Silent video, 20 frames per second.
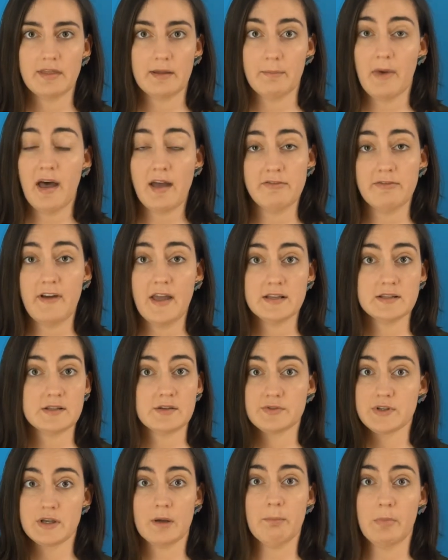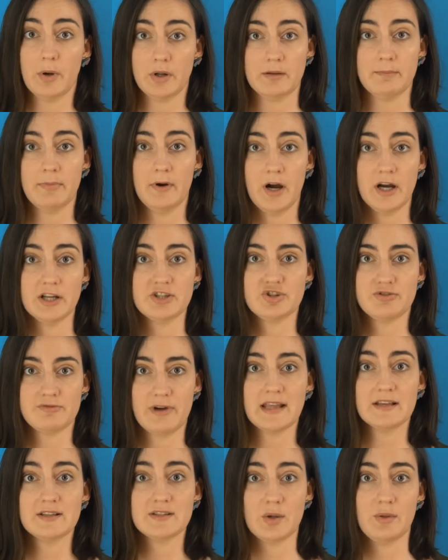that my veins of some body part
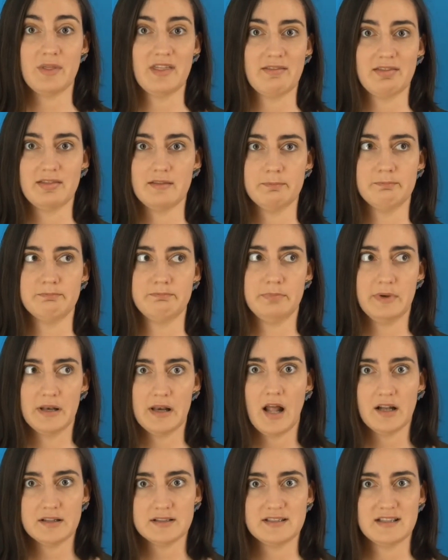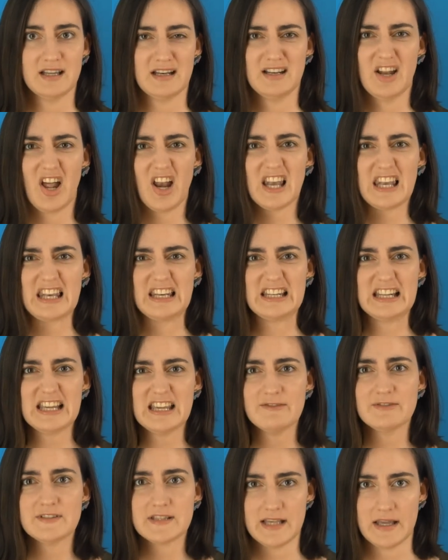shrink so that the blood cannot
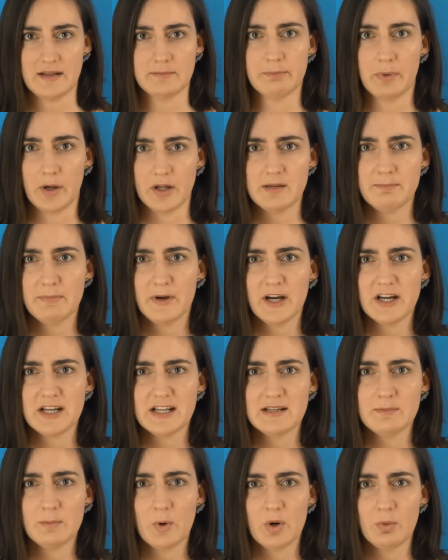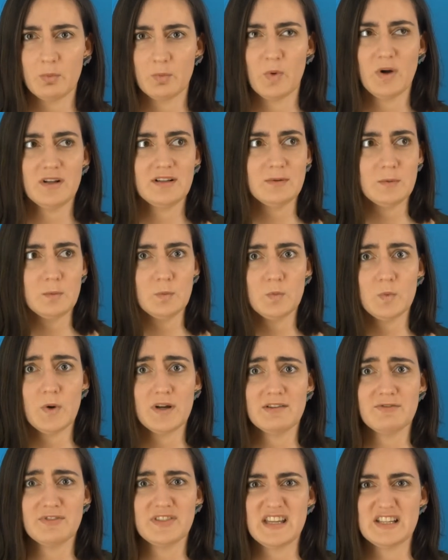leave said body part anymore. What
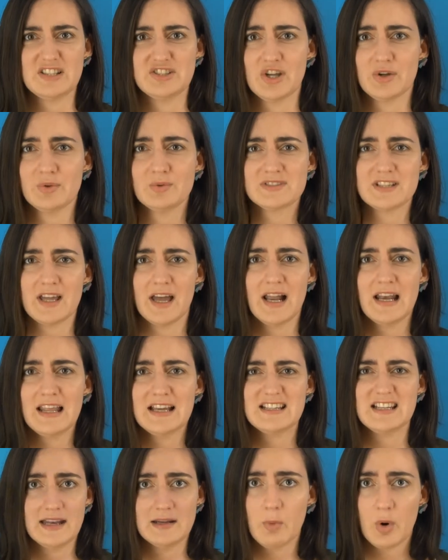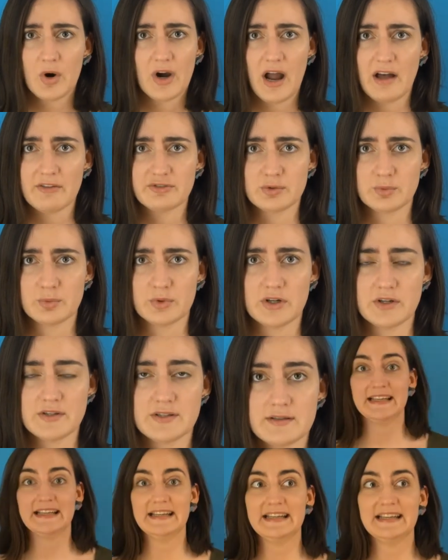if they don't dilate anymore
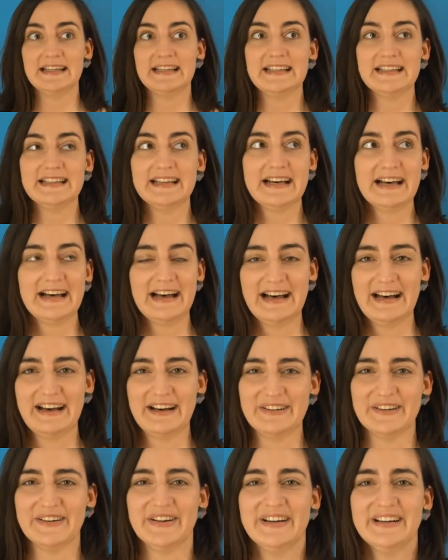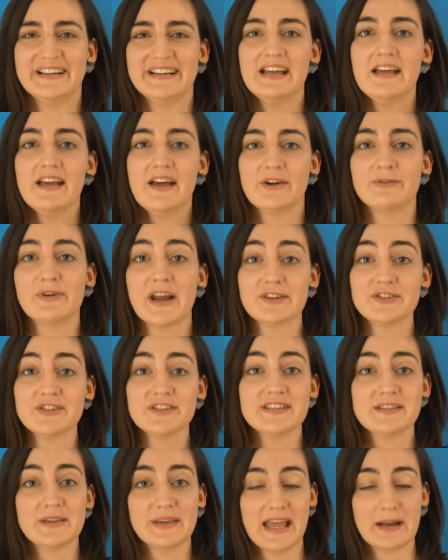afterwards? Anyhow,
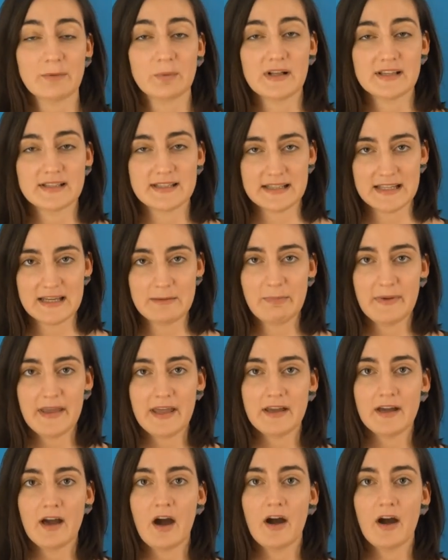erections you get while sleeping